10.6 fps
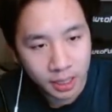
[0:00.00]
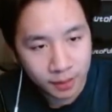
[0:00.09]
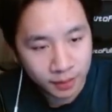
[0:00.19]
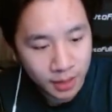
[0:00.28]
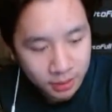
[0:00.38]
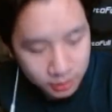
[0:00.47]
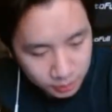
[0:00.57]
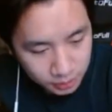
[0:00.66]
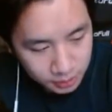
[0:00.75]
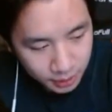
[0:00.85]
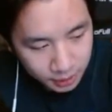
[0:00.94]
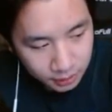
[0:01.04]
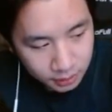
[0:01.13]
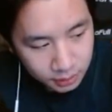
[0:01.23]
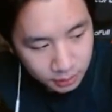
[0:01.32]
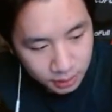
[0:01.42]
If you add those two together,
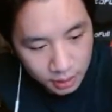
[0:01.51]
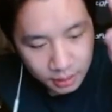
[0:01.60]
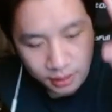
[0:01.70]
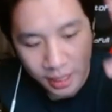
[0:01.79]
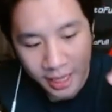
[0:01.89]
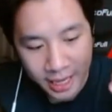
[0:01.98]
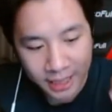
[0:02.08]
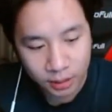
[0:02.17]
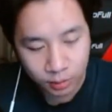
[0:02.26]
they cancel